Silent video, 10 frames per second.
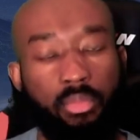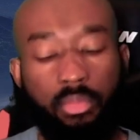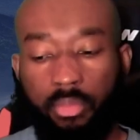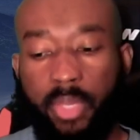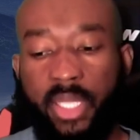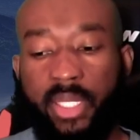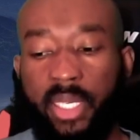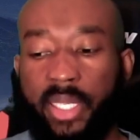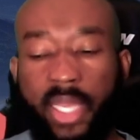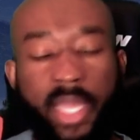basically
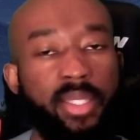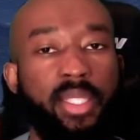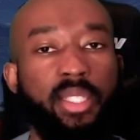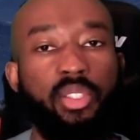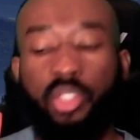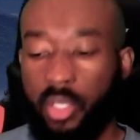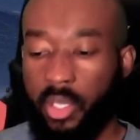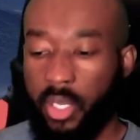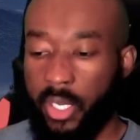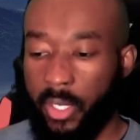the entities
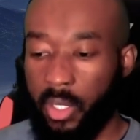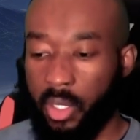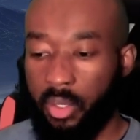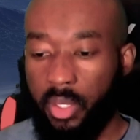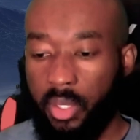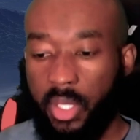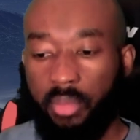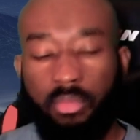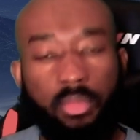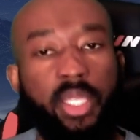
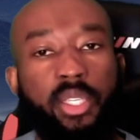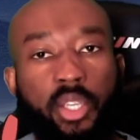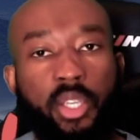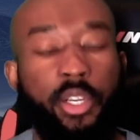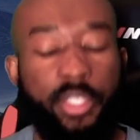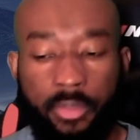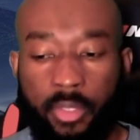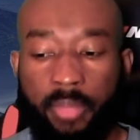in the garden,